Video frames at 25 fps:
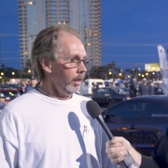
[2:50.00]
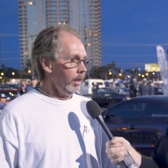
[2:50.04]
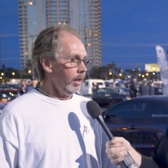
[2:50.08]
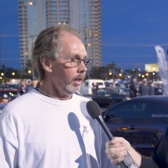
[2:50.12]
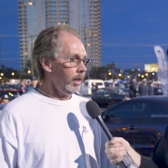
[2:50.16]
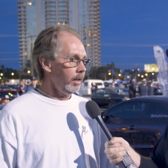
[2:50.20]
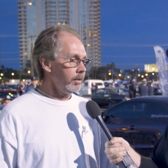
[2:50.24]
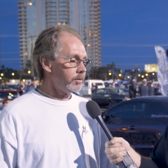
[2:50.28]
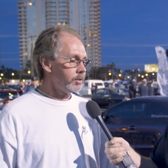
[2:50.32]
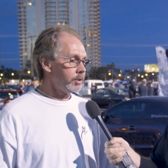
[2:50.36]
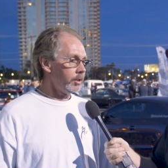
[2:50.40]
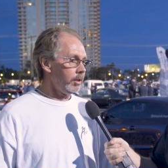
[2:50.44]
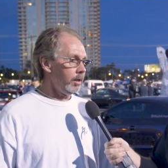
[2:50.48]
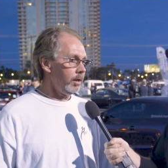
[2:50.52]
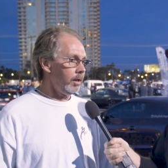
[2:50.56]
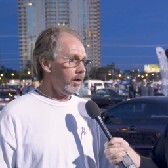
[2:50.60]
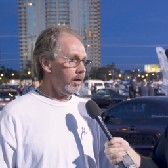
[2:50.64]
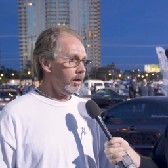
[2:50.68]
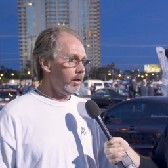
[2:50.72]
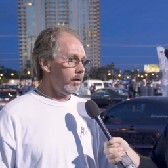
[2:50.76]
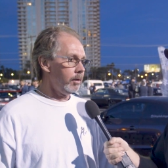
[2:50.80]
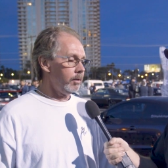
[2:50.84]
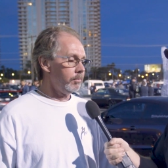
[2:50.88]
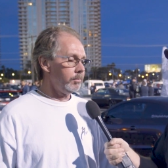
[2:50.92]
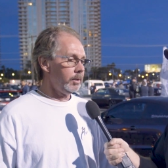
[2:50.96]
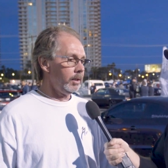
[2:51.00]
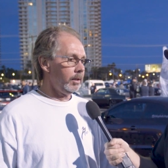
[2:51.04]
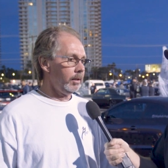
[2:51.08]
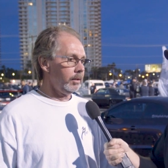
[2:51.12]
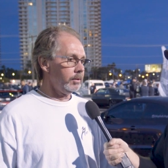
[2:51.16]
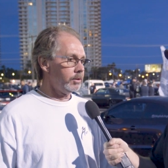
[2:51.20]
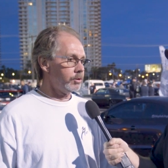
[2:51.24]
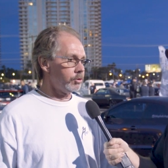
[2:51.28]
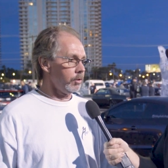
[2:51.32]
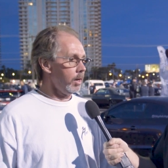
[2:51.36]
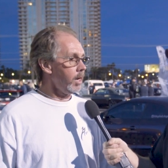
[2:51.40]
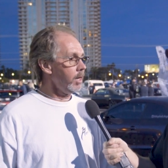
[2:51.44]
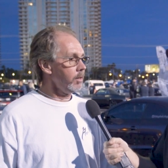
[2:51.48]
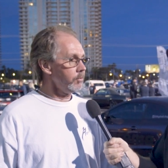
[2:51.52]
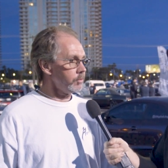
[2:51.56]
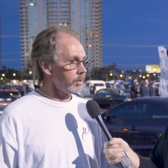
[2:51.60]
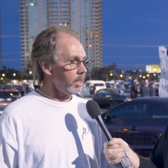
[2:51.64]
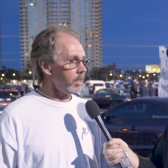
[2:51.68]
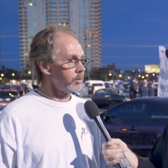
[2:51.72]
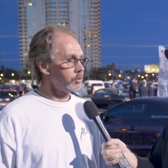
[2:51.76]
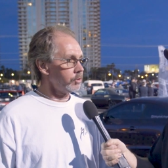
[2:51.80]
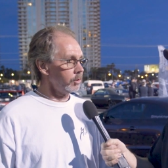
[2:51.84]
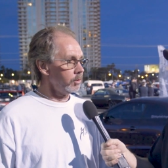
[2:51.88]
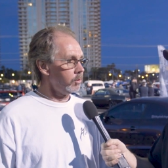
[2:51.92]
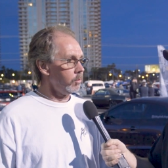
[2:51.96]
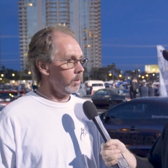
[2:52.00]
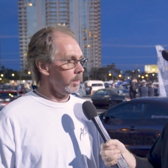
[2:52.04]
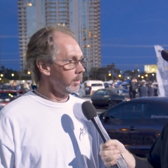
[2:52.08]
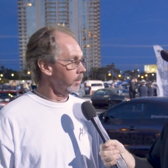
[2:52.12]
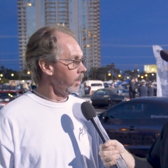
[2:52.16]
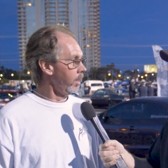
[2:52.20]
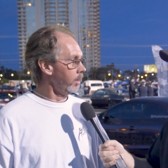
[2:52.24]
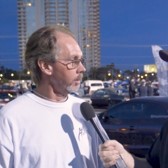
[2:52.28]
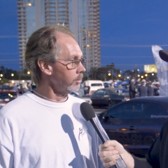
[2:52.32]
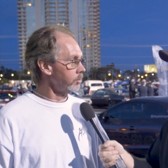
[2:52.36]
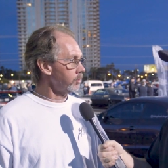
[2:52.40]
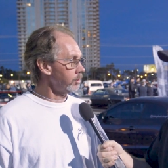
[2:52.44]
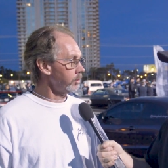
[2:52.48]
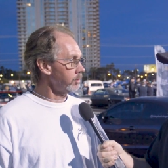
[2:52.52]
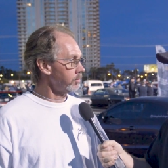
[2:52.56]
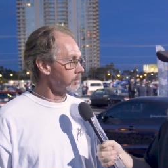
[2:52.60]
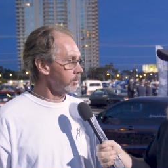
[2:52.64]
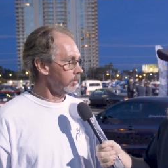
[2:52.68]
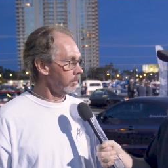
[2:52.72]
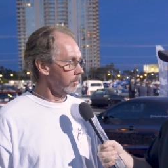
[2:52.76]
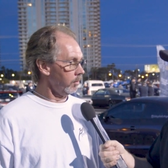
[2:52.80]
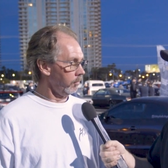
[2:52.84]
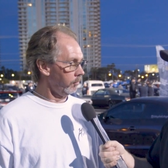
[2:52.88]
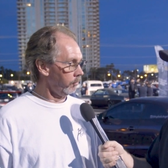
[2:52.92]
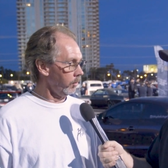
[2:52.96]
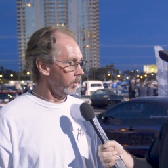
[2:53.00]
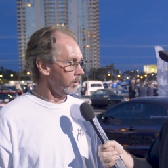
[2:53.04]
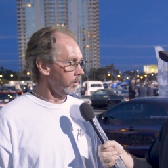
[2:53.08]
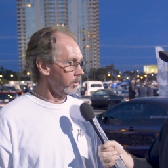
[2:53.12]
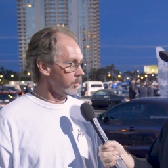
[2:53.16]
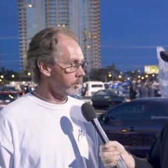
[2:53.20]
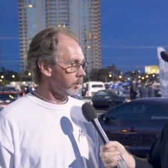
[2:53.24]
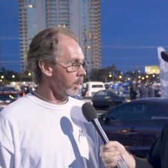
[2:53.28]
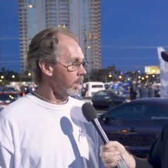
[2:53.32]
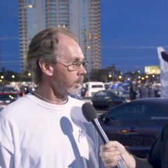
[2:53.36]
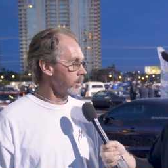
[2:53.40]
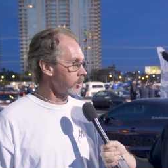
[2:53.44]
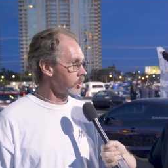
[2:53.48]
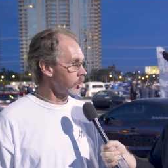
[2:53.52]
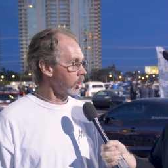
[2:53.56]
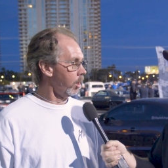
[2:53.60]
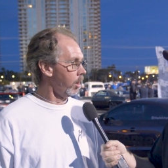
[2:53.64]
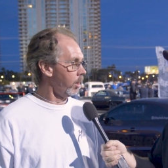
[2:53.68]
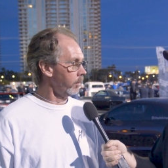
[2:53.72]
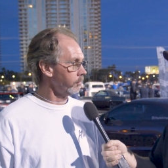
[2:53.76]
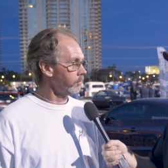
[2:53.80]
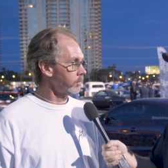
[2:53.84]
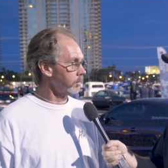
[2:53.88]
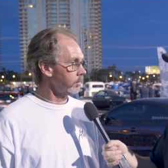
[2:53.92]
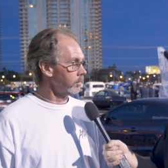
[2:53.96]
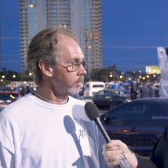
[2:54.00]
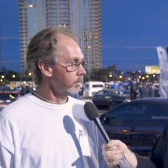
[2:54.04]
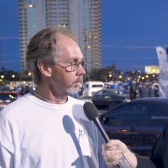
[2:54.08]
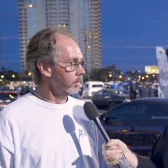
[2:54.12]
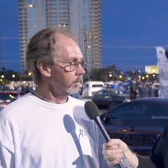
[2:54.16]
It drives actually quite nice. The front end's kind of soft.